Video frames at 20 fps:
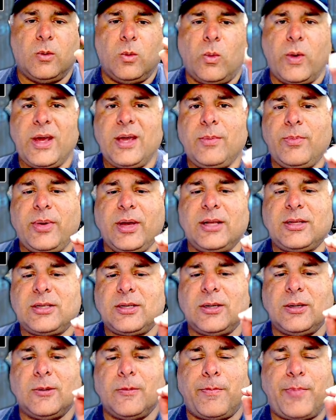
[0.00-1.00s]
Wingbits
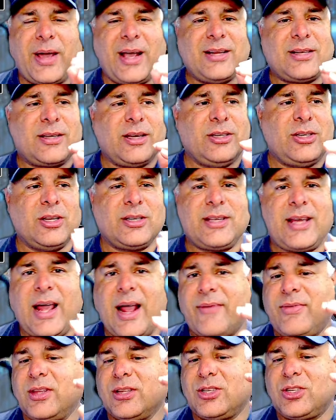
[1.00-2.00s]
basically just
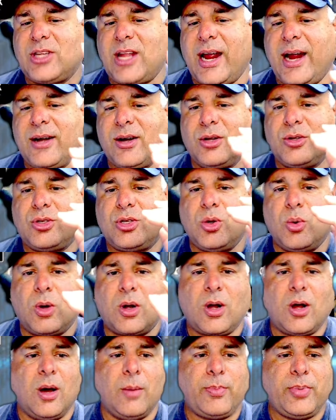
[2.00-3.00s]
gave the standards to a
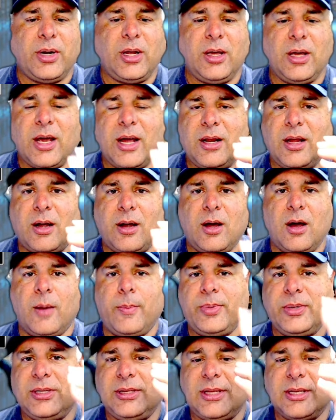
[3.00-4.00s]
company, and the
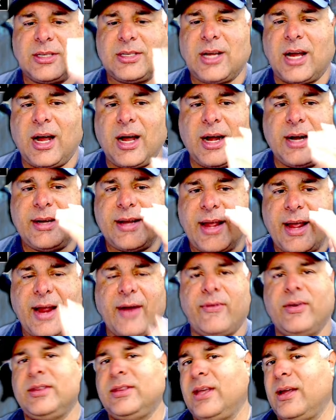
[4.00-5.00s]
company designed
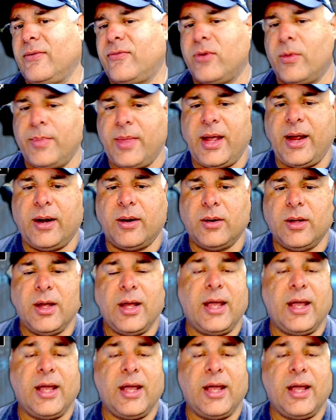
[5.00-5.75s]
everything from there.